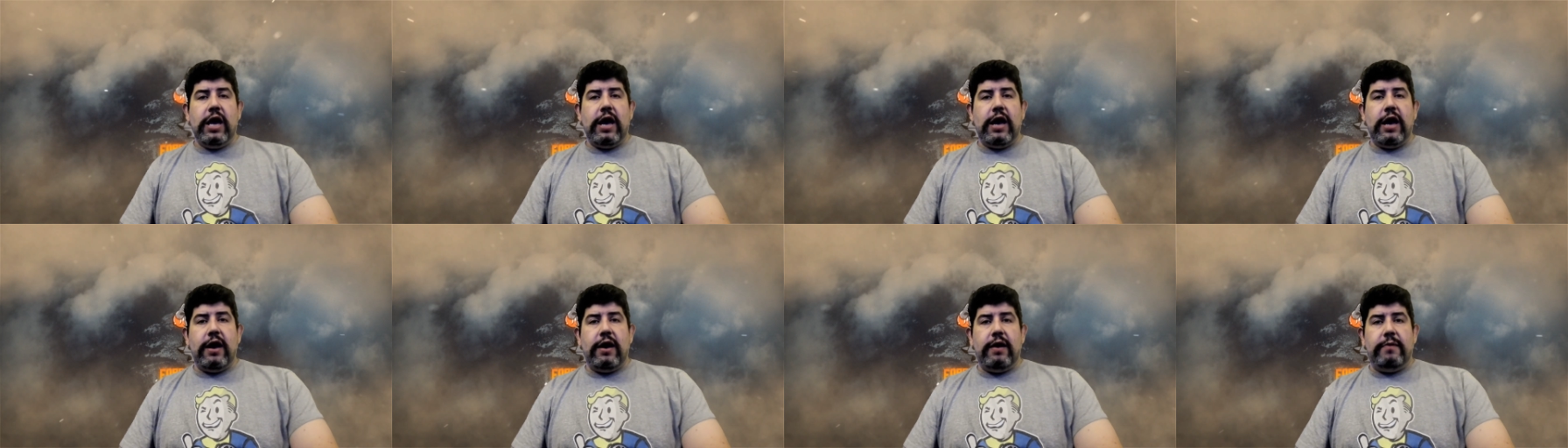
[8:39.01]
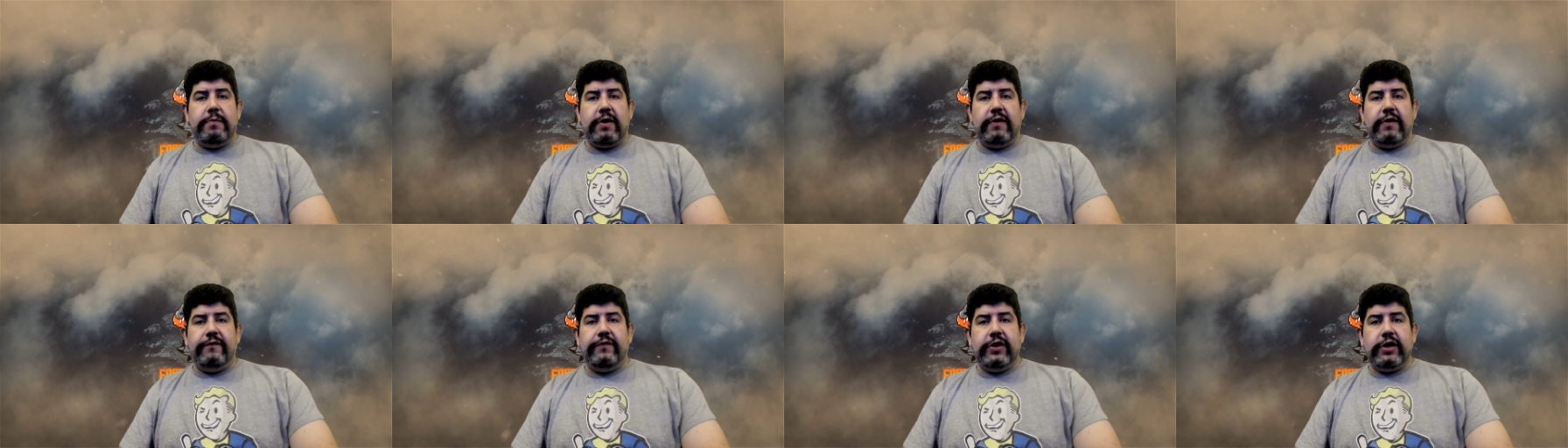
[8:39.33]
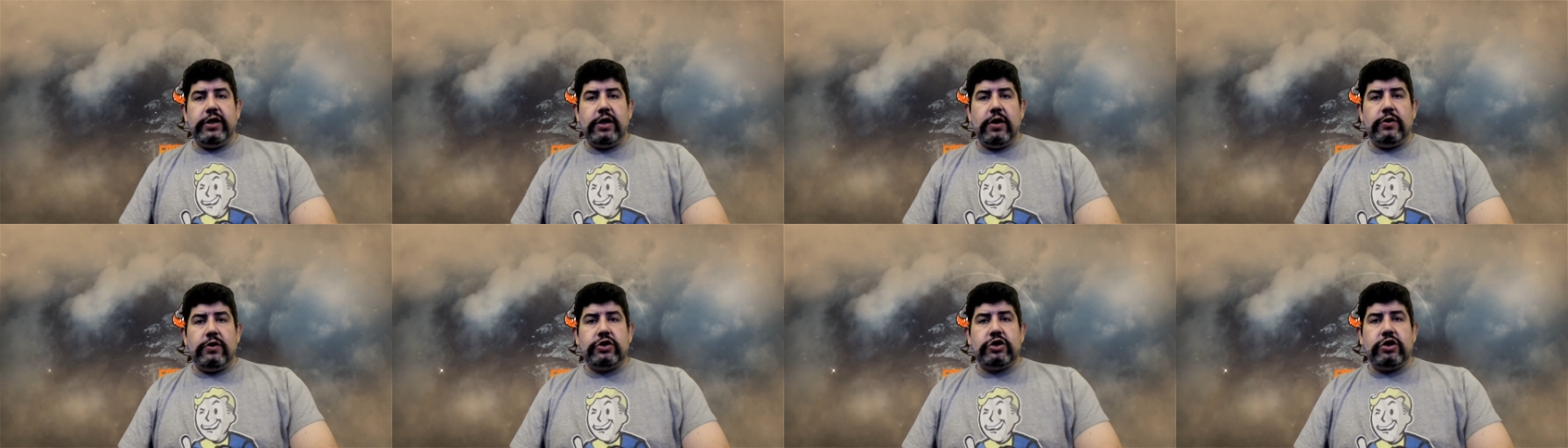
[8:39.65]
My
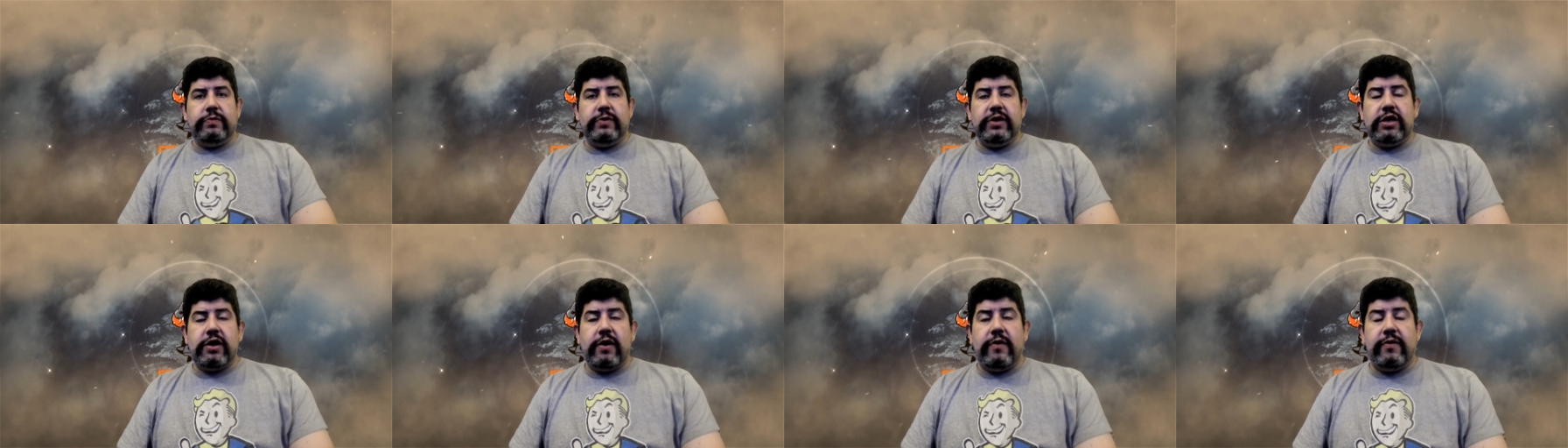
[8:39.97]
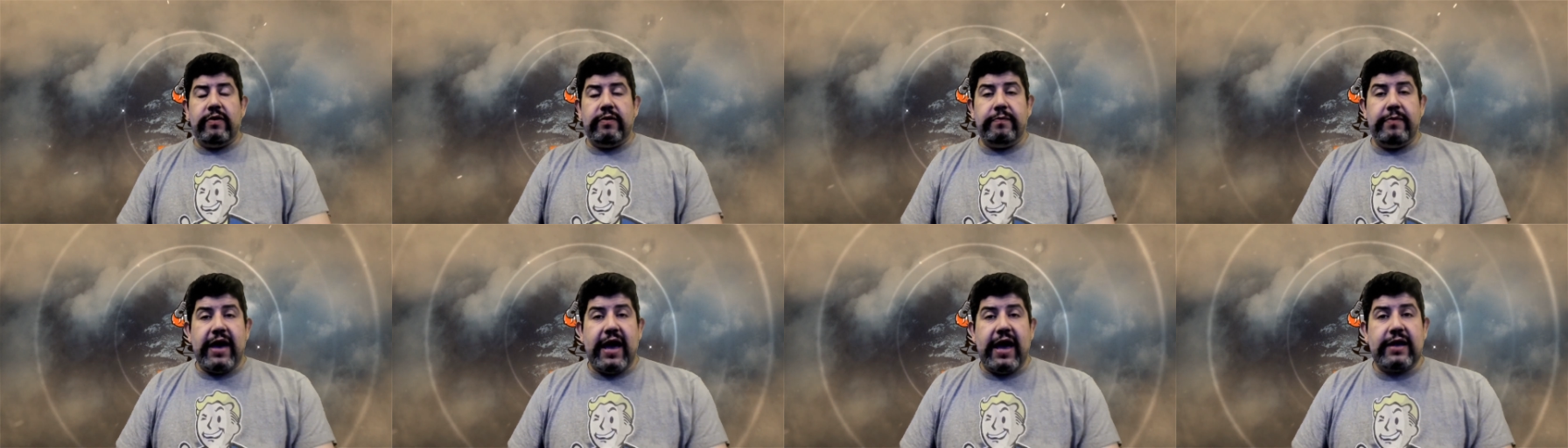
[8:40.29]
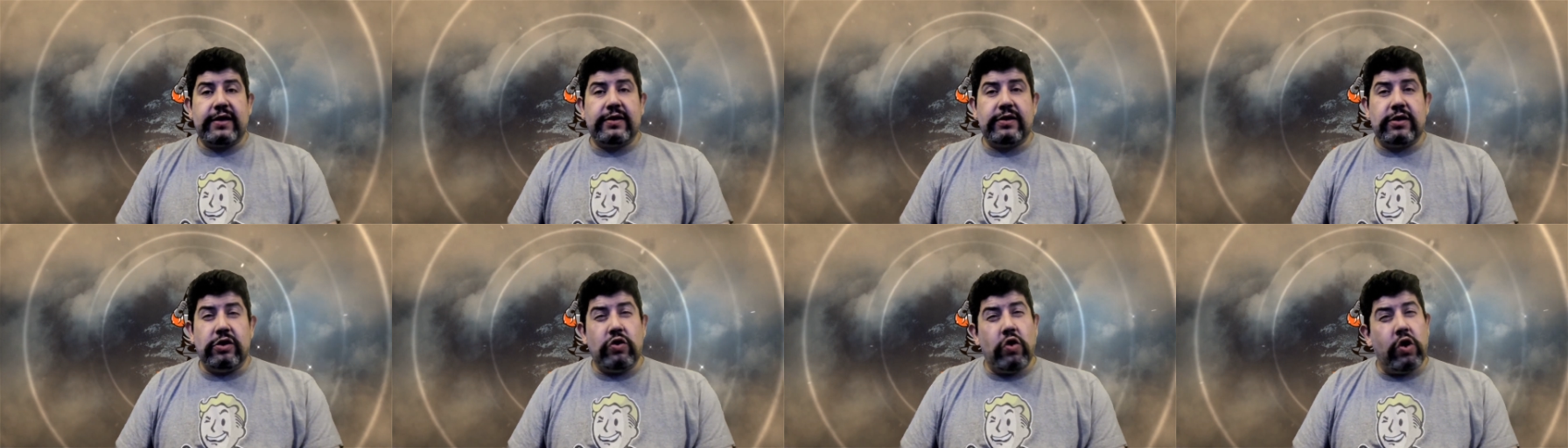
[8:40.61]
videos should be coming
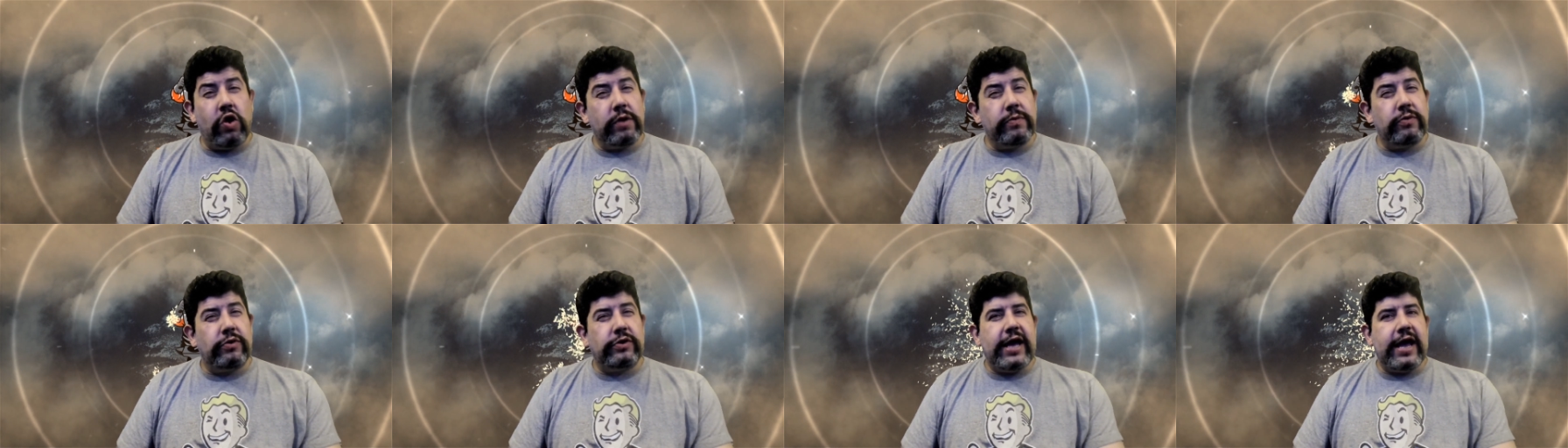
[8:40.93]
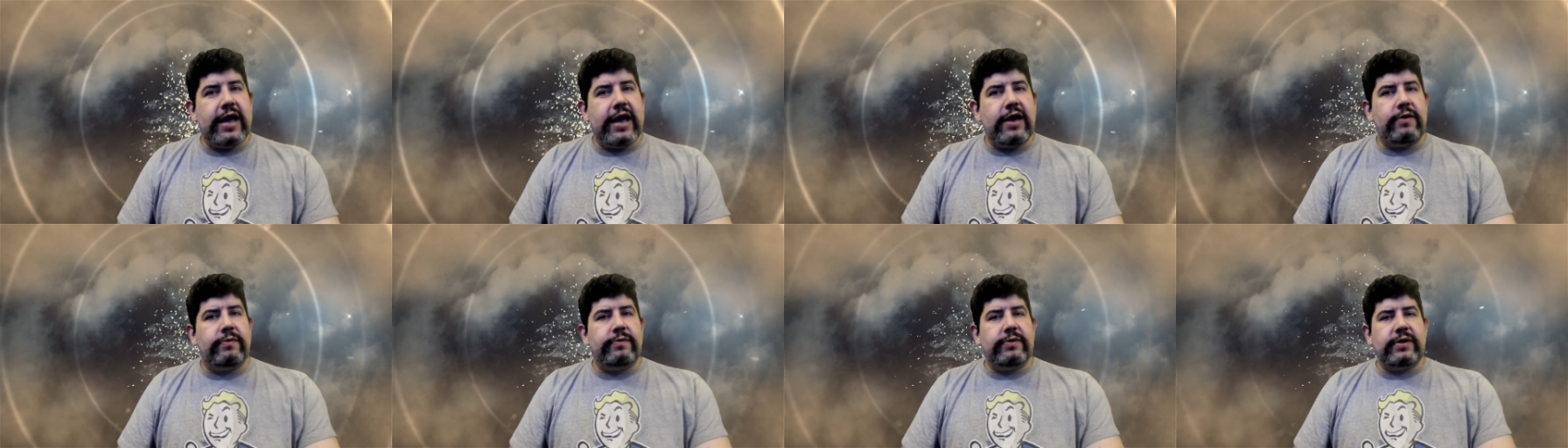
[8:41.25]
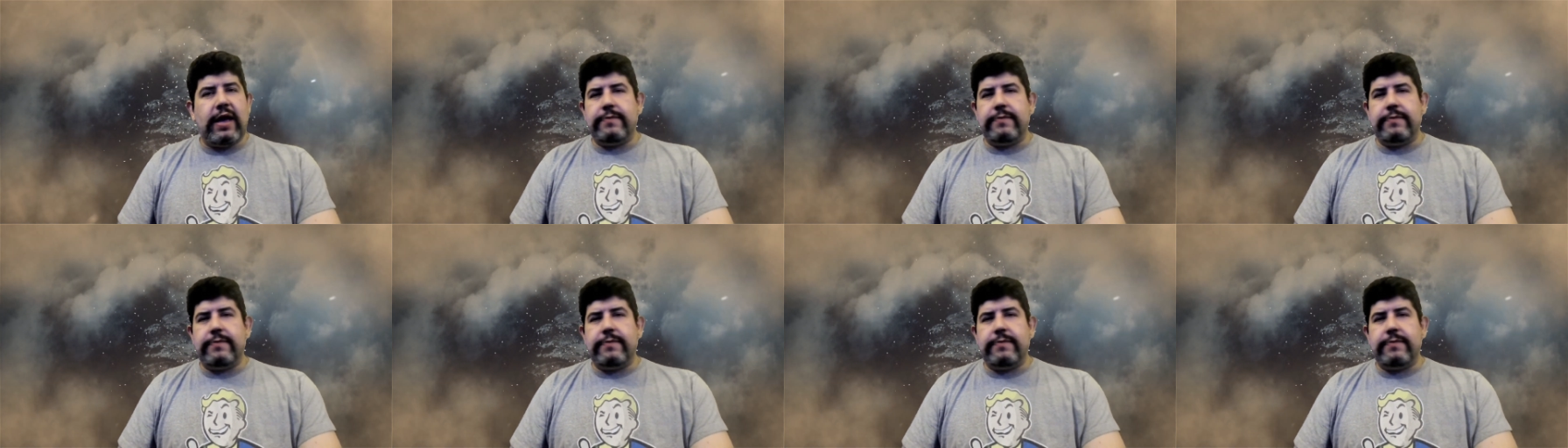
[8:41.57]
back to normal now.